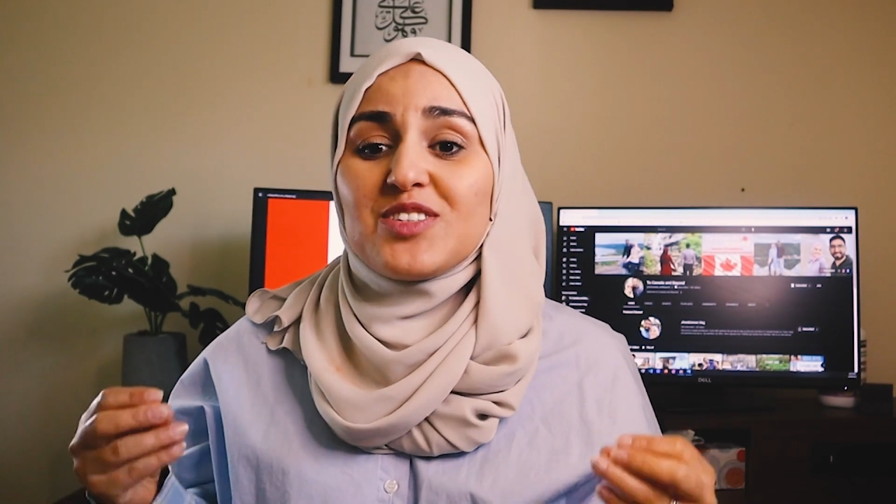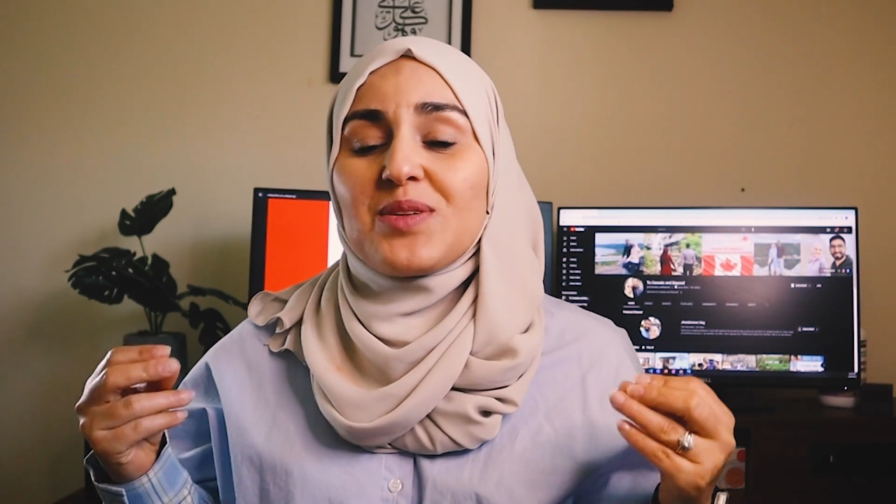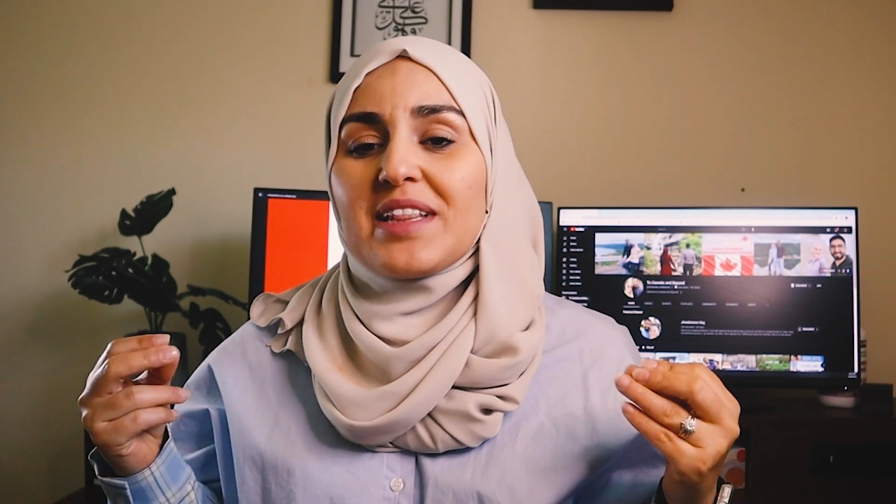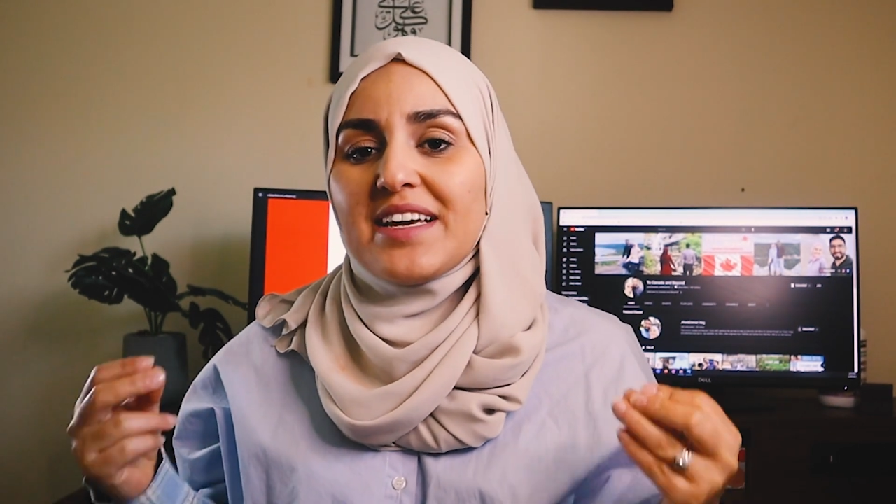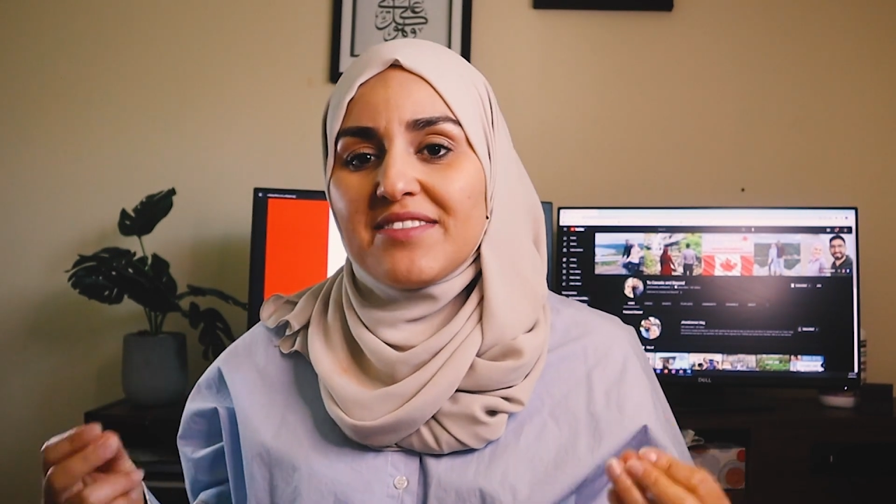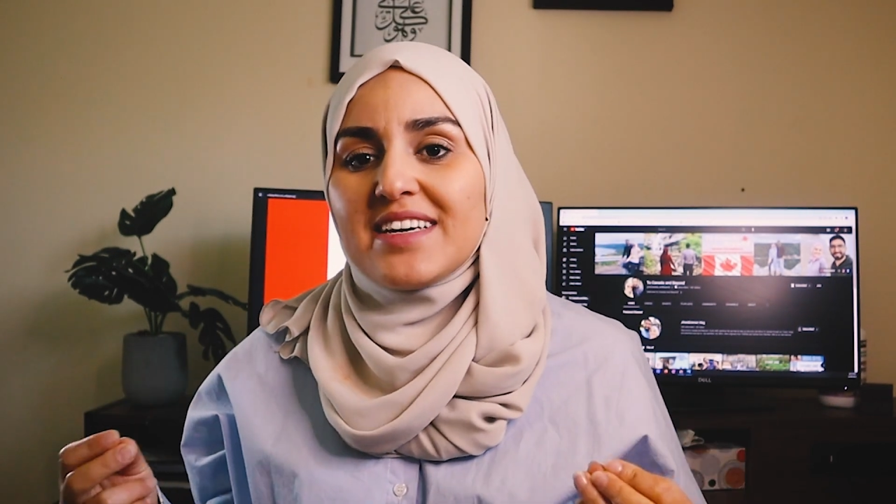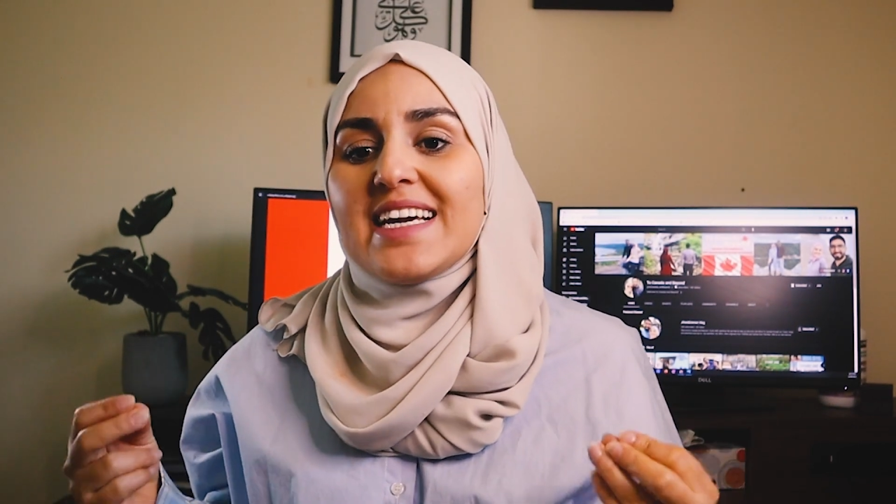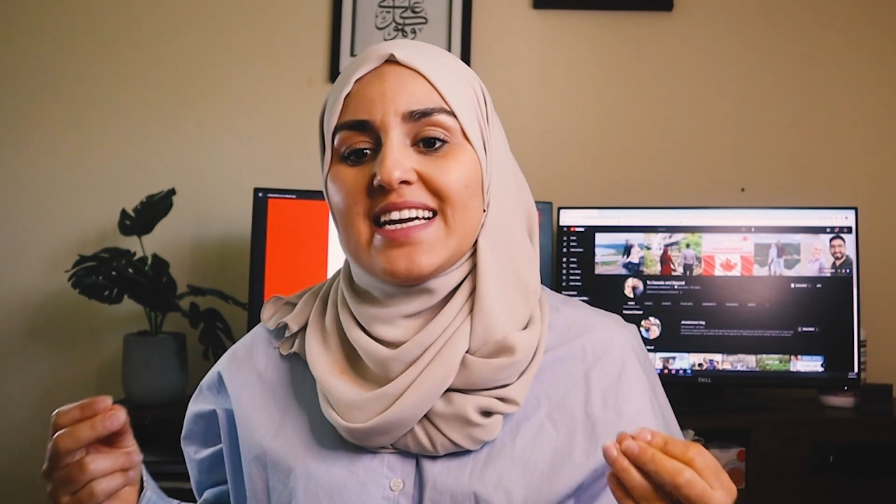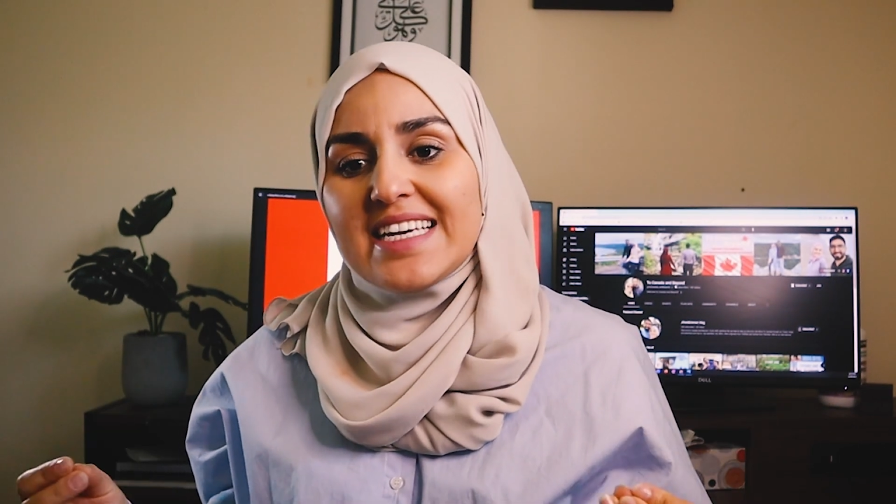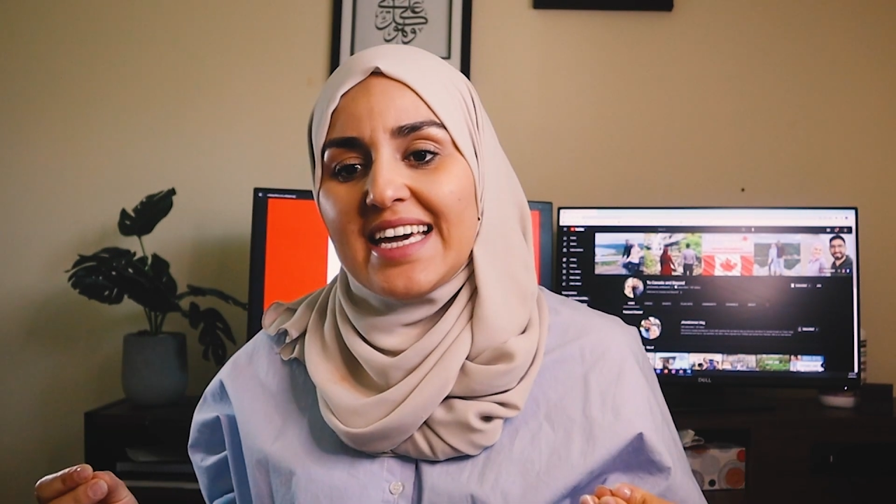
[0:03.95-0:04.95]
to
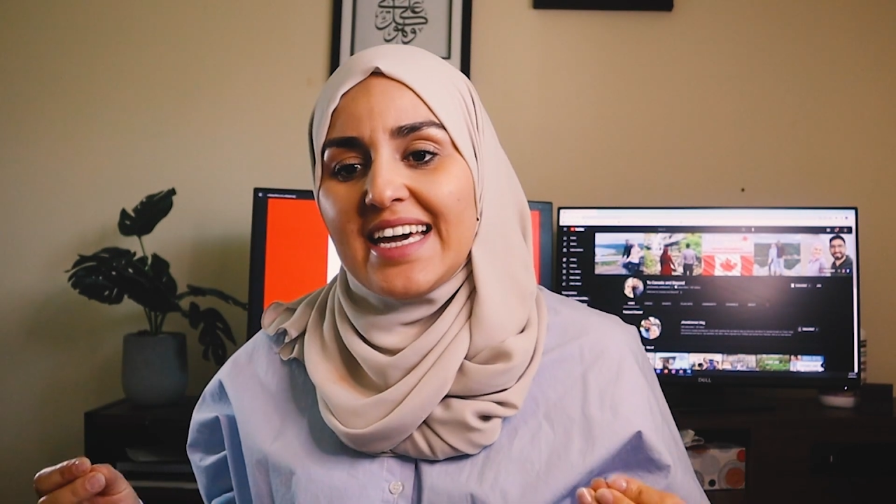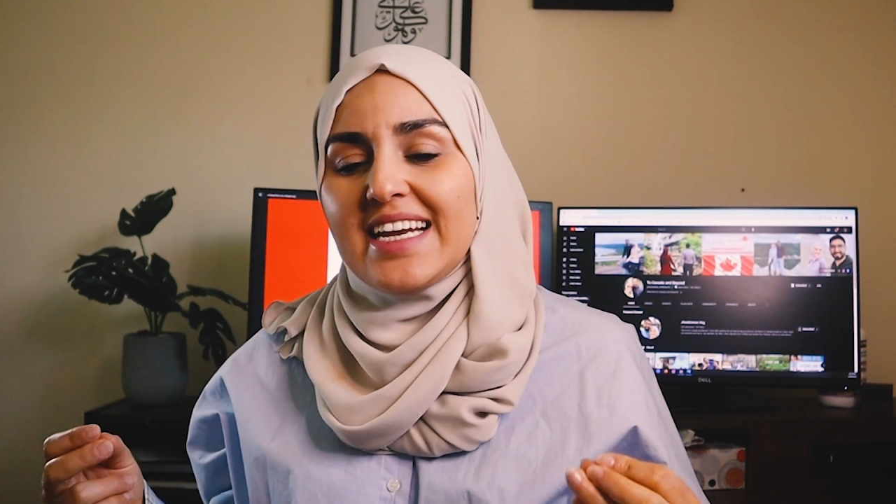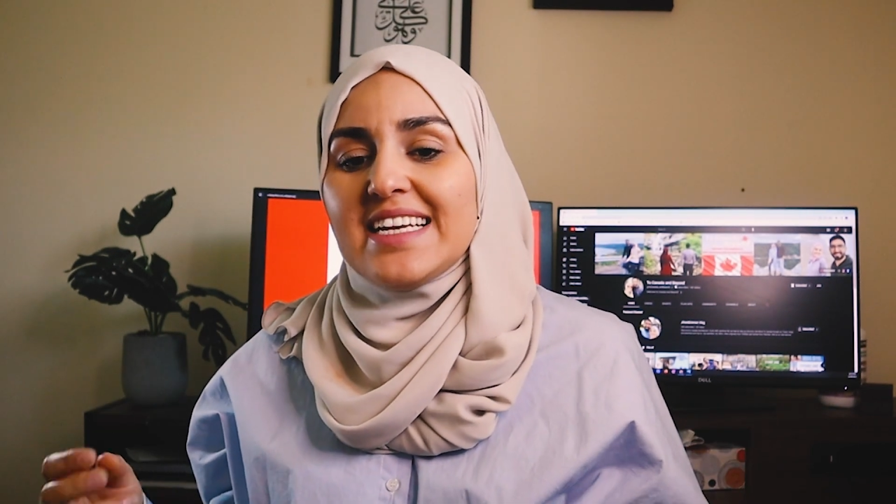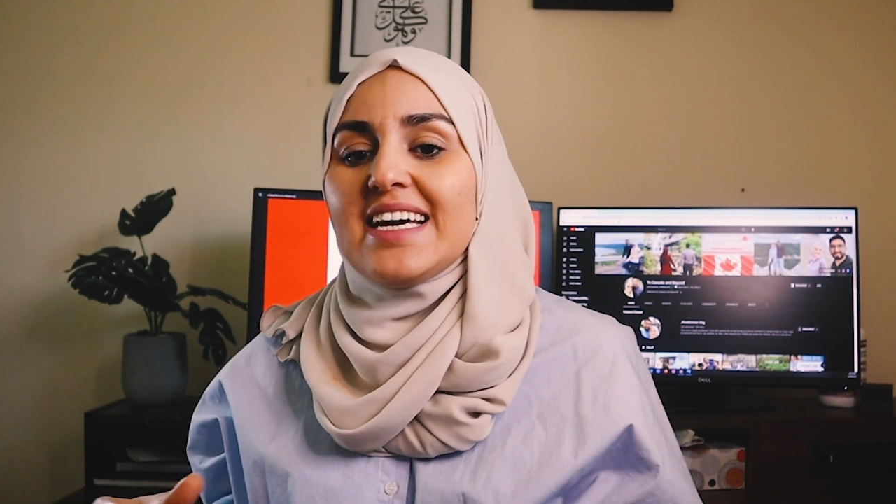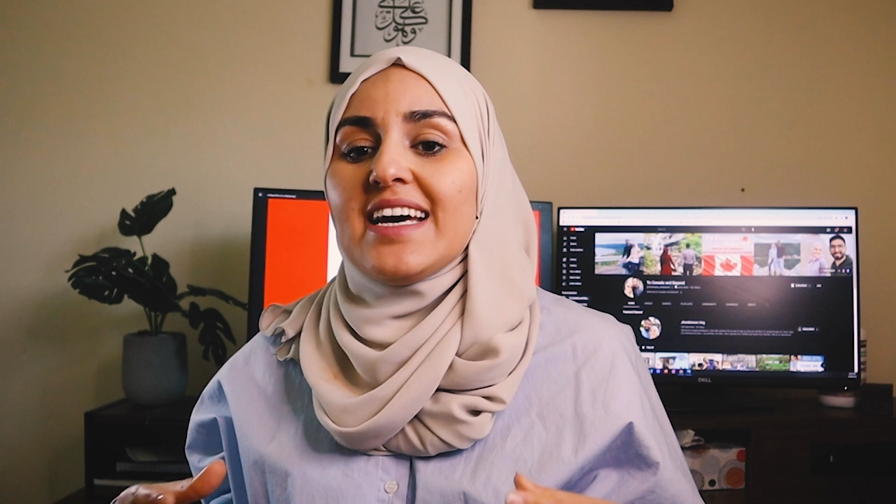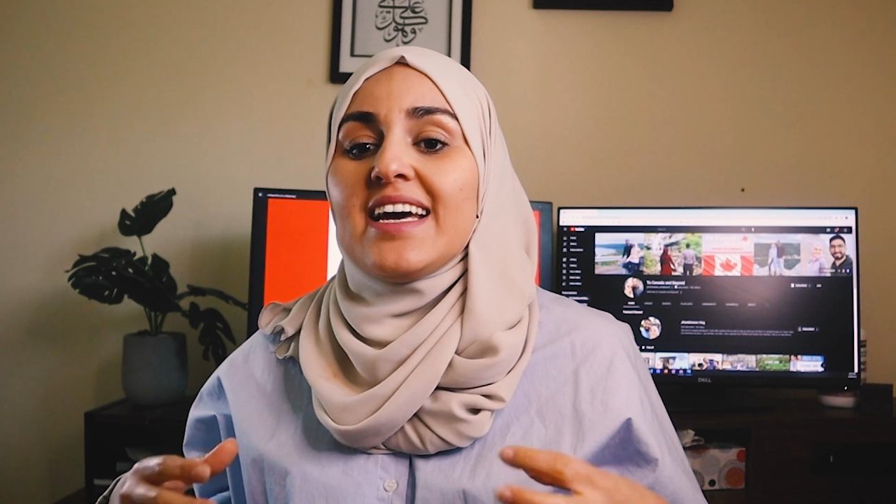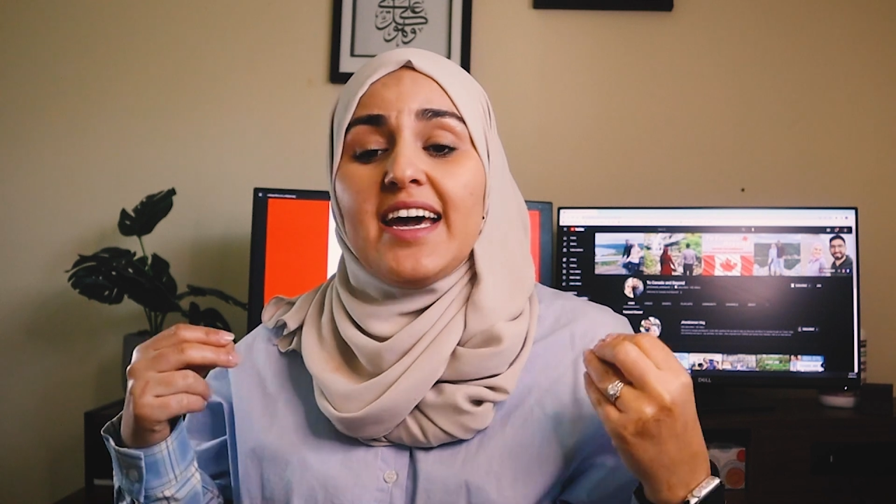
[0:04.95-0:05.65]
living in Canada